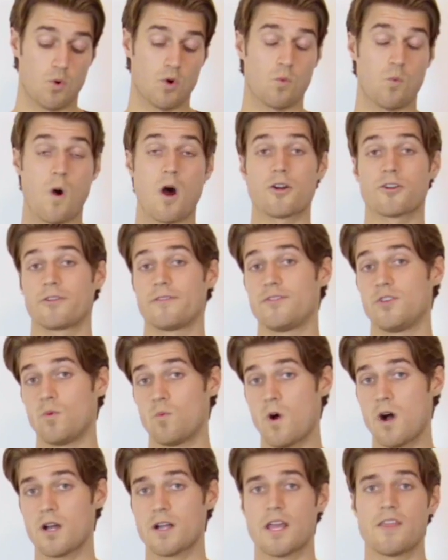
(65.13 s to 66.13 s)
water if you
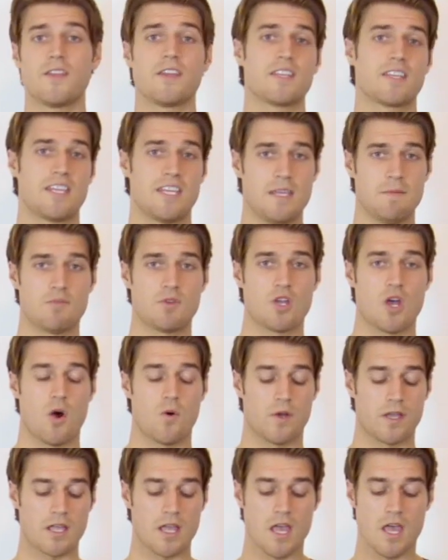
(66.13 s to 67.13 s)
want, and then keep
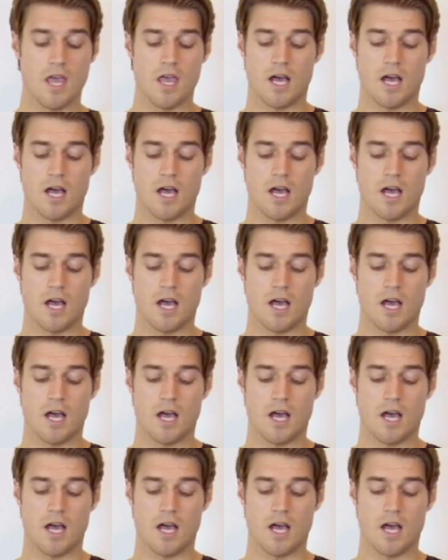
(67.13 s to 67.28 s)
going.